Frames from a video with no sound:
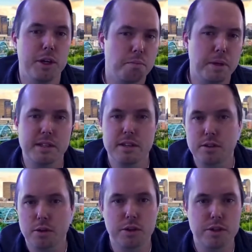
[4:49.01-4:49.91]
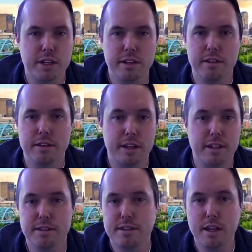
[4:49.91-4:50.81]
business owners
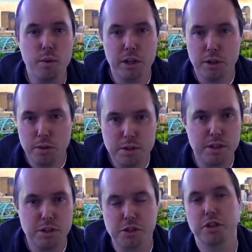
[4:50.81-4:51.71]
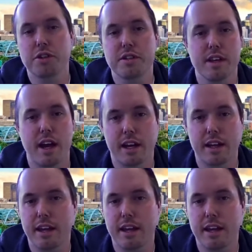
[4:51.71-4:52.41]
can see what usage looks like.